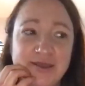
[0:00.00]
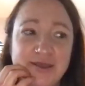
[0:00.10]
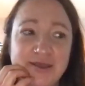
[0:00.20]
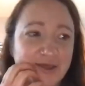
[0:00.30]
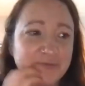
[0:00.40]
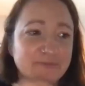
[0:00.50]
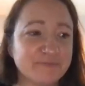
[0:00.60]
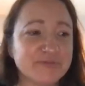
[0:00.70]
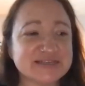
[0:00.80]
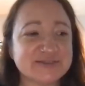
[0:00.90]
Um,
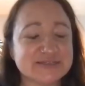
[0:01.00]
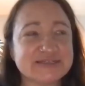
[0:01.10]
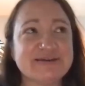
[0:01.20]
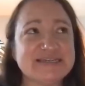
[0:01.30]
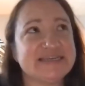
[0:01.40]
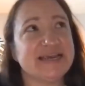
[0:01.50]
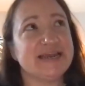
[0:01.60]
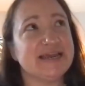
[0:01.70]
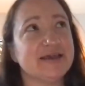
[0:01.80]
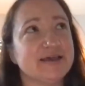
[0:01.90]
but it's also
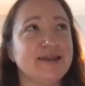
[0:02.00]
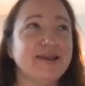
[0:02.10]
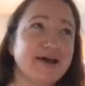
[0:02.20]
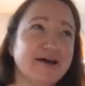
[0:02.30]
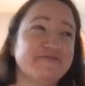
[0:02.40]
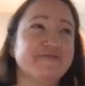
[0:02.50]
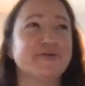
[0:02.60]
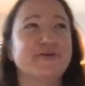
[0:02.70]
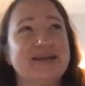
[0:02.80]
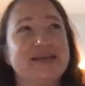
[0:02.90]
entertaining. Laugh,
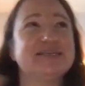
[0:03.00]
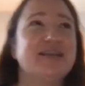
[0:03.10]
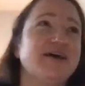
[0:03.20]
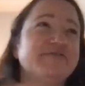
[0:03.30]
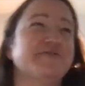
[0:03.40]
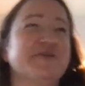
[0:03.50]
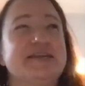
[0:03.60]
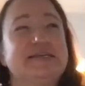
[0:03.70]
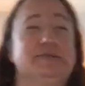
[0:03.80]
cringe, laugh, cringe.